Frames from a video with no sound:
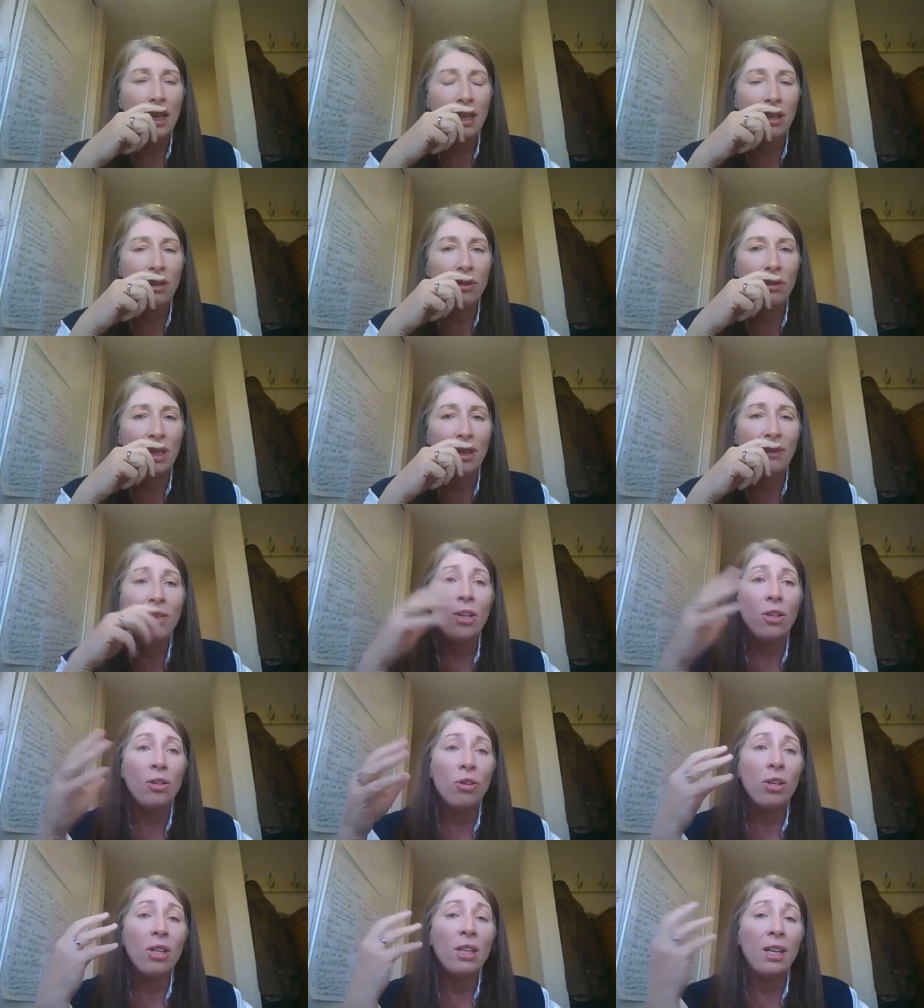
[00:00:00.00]
you know, and if
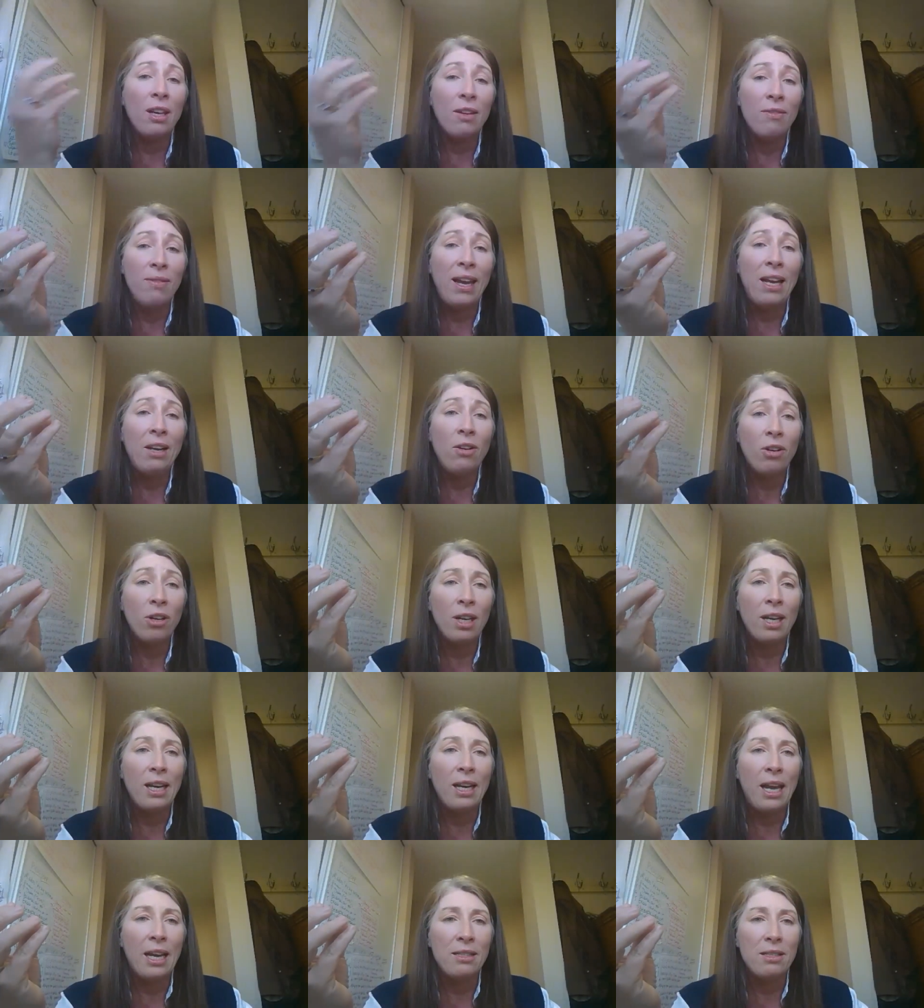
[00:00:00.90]
you look at event
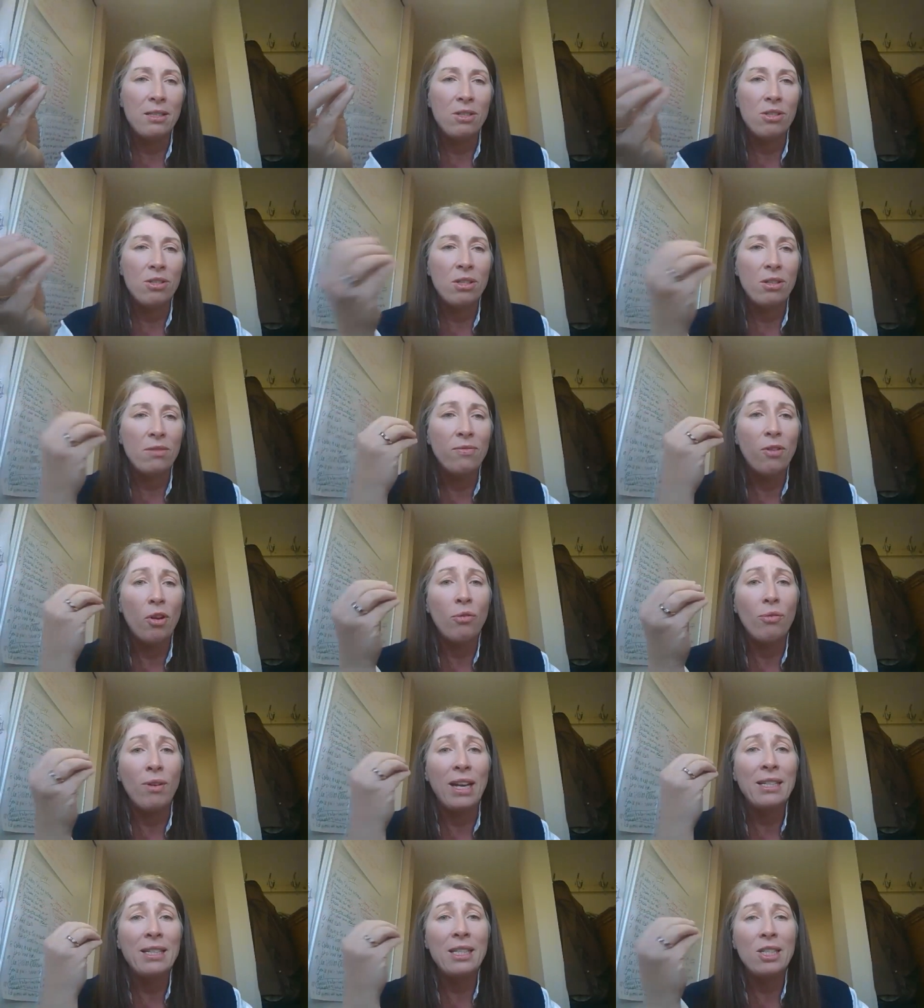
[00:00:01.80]
organisers, they've
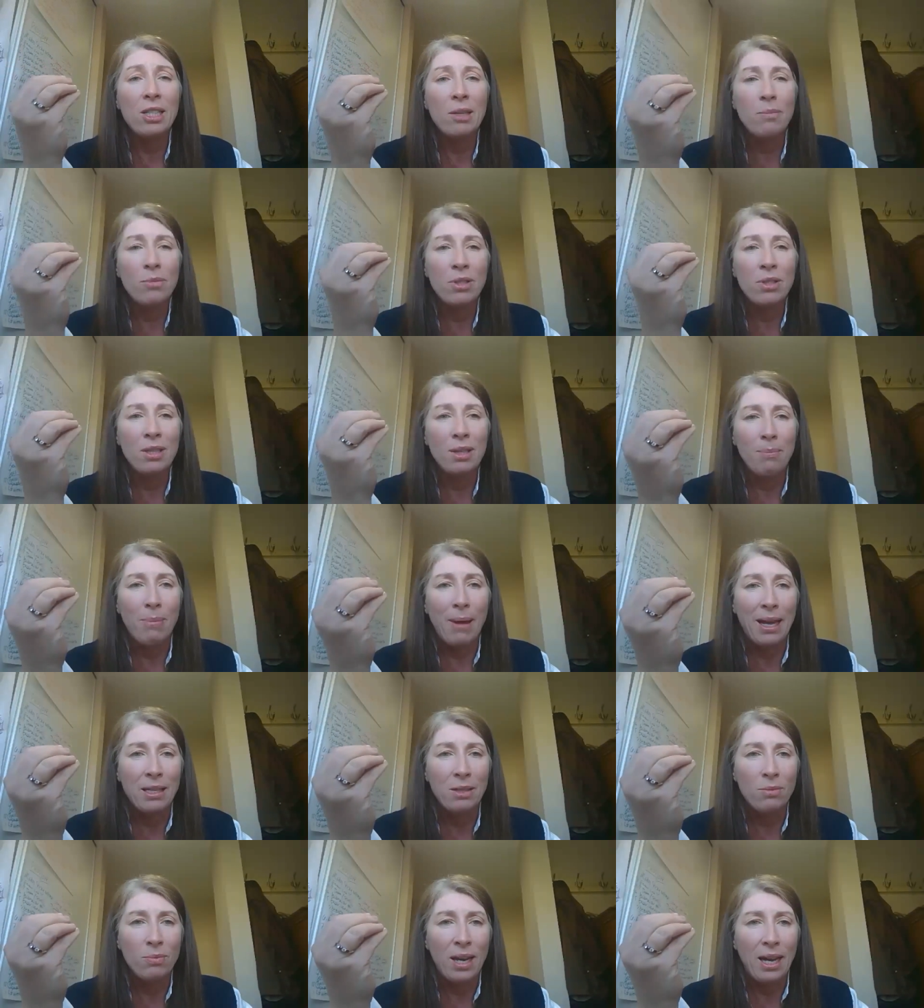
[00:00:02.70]
already jumped on the
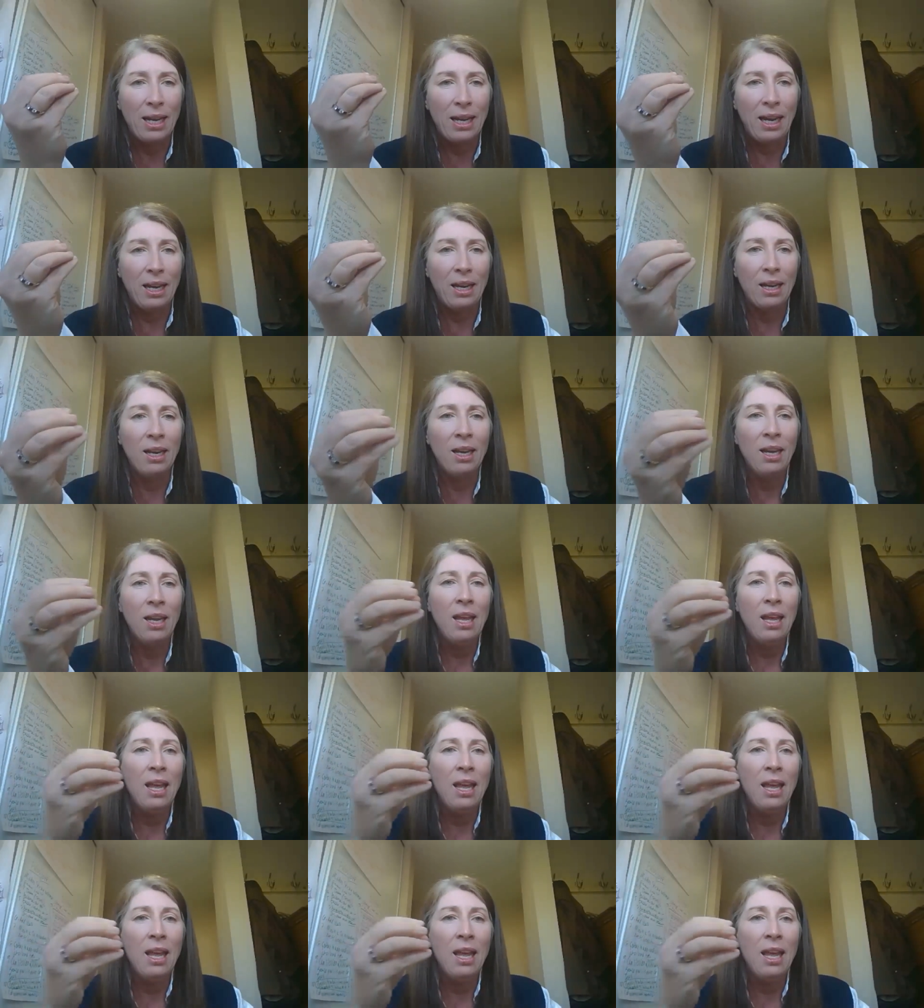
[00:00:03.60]
bandwagon.